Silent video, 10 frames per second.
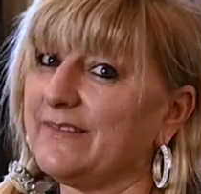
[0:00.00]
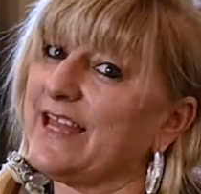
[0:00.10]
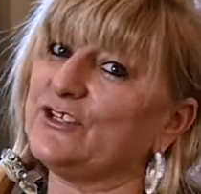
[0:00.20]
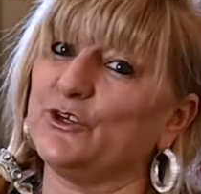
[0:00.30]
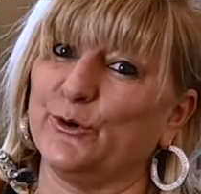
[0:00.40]

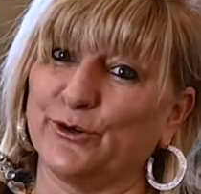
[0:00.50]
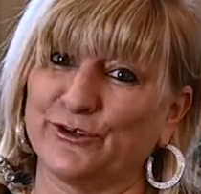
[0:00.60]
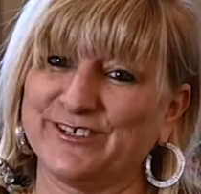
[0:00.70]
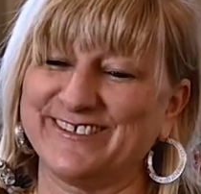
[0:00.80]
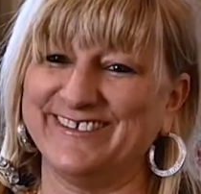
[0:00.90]
that's
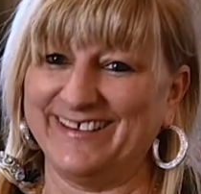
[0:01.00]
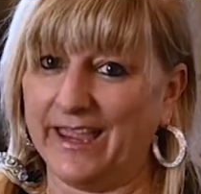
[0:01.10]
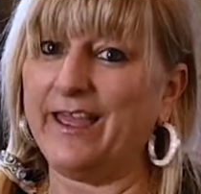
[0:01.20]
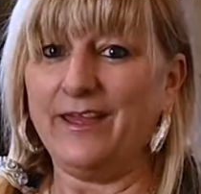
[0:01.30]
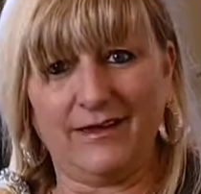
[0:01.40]
yours.
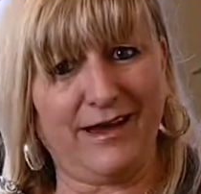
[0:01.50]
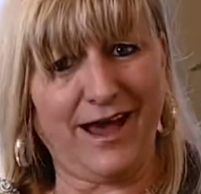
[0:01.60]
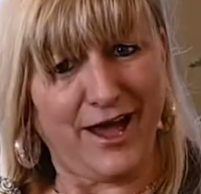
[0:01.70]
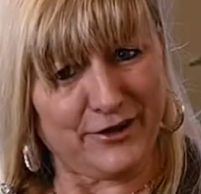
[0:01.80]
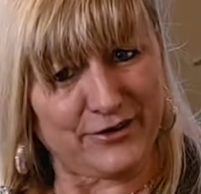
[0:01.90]

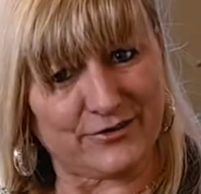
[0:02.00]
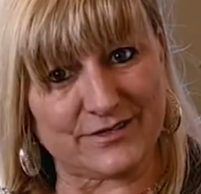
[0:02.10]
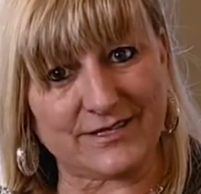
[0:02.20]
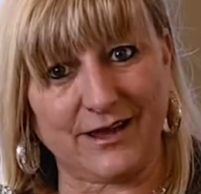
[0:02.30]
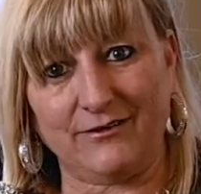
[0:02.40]
Honor
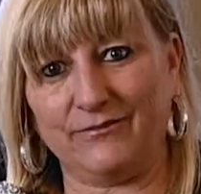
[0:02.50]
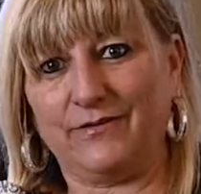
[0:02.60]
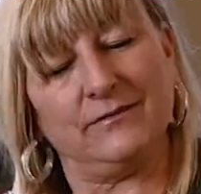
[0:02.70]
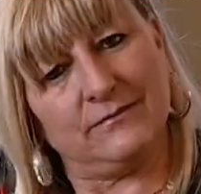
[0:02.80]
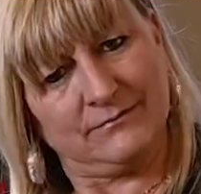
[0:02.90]
yourself.
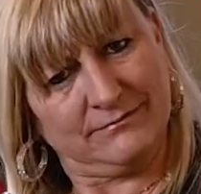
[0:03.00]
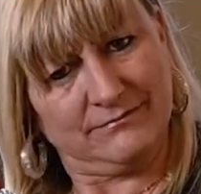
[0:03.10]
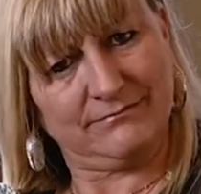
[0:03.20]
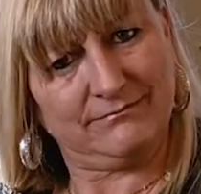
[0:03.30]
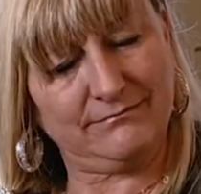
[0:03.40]

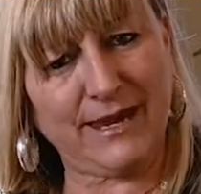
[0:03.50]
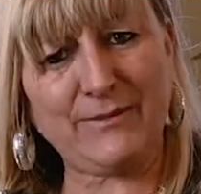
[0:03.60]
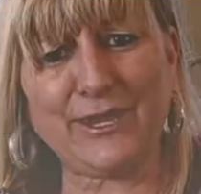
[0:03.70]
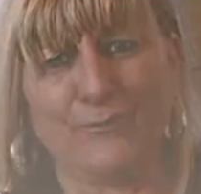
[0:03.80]
Maybe you